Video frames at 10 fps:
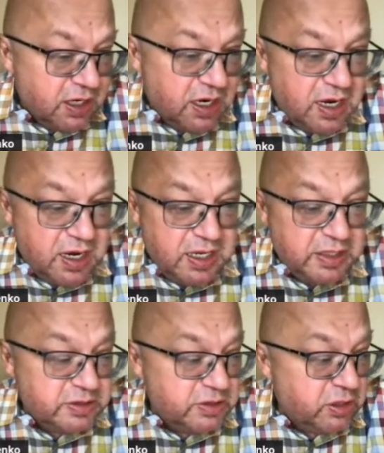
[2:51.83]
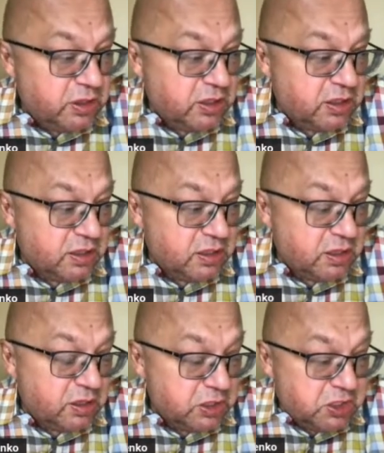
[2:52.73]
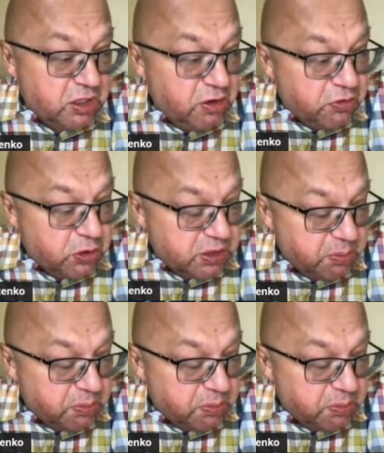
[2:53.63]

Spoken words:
And recently, of course,